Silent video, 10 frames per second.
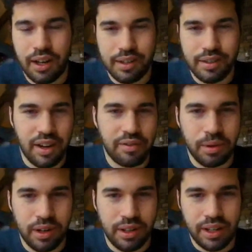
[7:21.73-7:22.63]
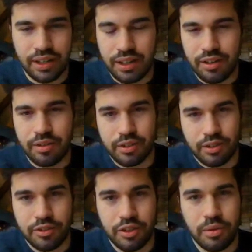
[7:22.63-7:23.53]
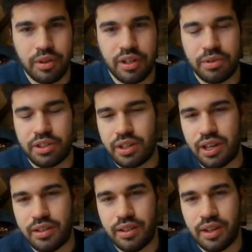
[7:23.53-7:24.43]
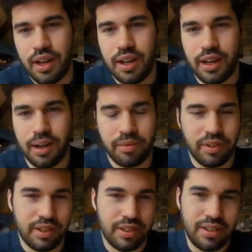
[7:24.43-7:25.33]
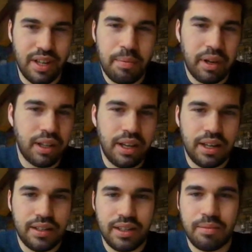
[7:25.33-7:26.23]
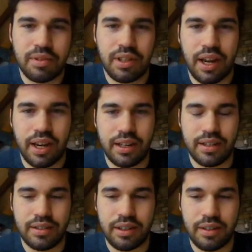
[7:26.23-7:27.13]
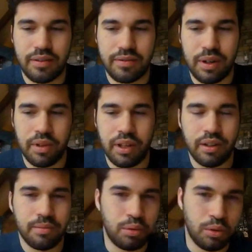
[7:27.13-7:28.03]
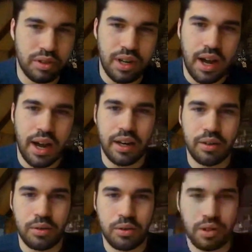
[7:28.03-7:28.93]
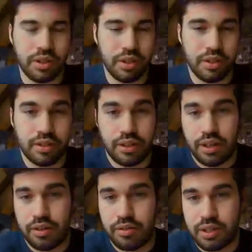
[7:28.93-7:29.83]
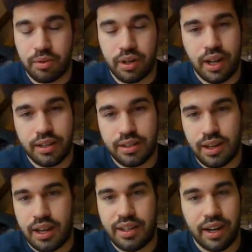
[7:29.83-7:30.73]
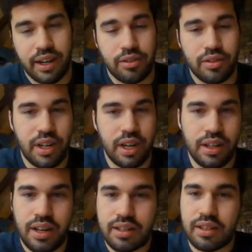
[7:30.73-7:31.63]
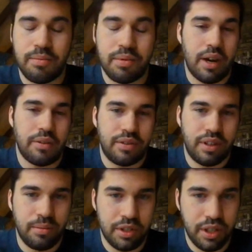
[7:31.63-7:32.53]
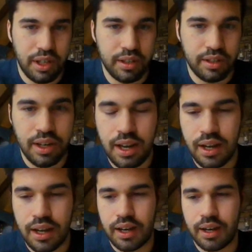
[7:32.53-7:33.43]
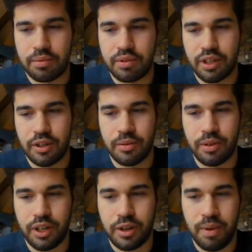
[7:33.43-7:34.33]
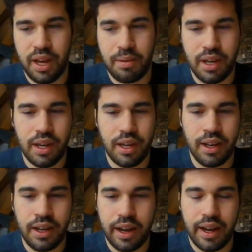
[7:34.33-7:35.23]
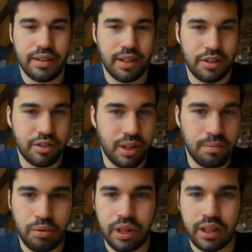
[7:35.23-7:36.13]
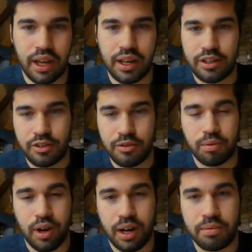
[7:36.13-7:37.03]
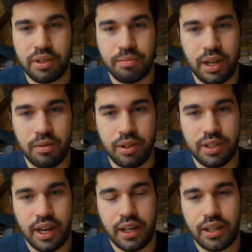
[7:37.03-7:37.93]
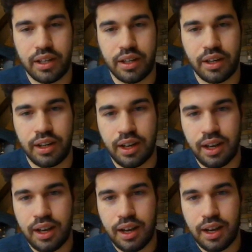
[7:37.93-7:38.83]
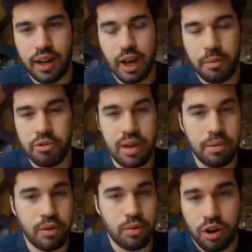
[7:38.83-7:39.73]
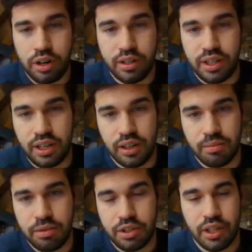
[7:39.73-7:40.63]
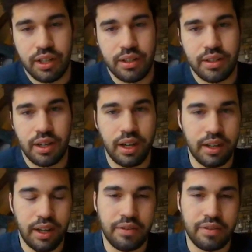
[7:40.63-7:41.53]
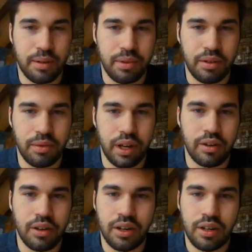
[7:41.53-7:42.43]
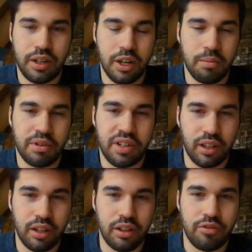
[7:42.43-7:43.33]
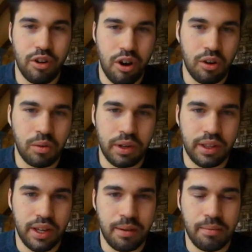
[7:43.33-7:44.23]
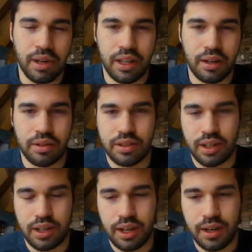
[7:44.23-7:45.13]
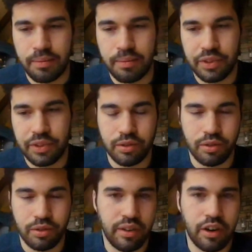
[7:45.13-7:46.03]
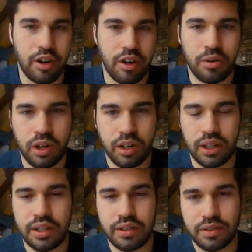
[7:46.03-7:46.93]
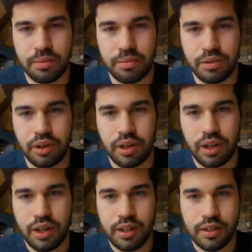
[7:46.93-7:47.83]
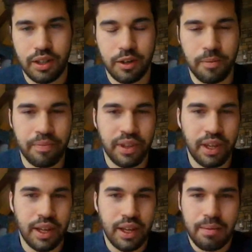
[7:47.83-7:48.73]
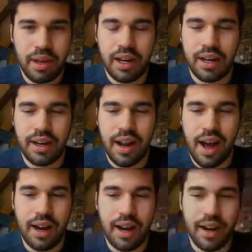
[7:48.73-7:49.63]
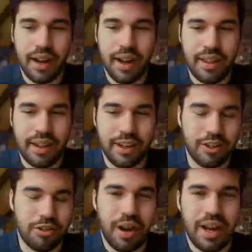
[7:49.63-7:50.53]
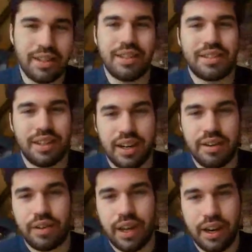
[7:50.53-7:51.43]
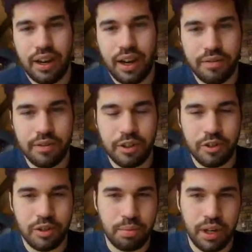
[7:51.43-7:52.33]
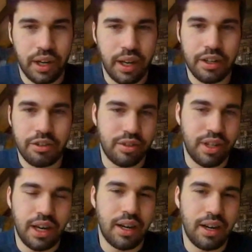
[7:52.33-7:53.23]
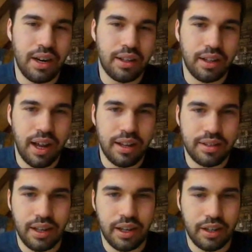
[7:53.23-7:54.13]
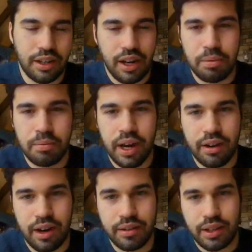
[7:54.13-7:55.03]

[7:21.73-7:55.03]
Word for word: uh, software thing that you could do with your machines. Because um, typically, it seems like it's from the the pool side, or just you know someone has high technical skill and does it themselves for their machines. Um, so you know maybe I guess, interesting point that you brought up to me was that it could uh, help you keep your warranty on the machines uh, if something went, you know, particularly wrong with them and there was um, sort of a hardware glitch of some sort. So, I mean, not I think crazy significant of news, but interesting nonetheless, and could help a miner out